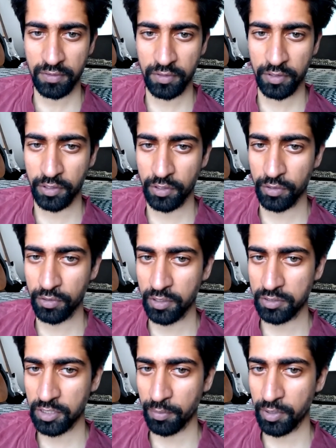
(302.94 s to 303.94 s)
the
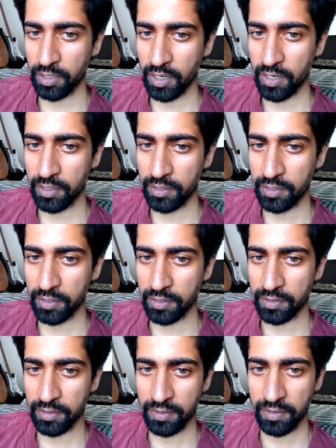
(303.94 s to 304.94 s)
deluded separate identity.